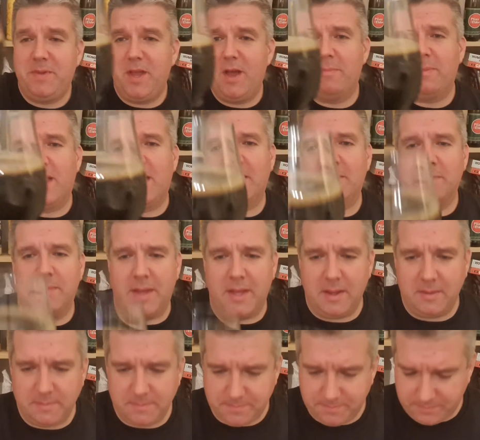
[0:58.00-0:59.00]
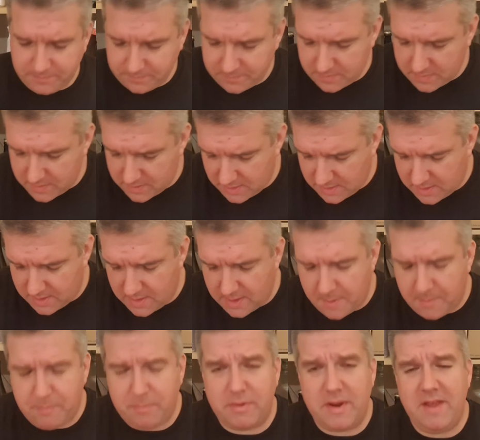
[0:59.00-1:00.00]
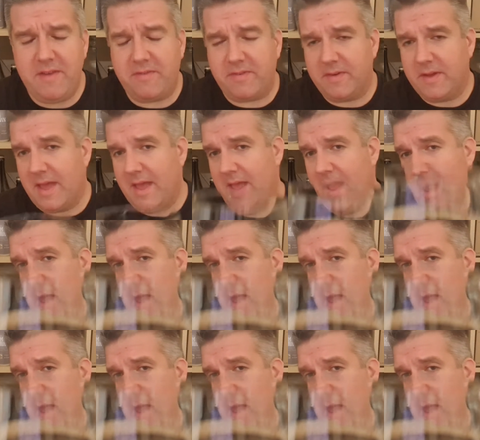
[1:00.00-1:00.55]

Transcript: pure black beer, uh, a brief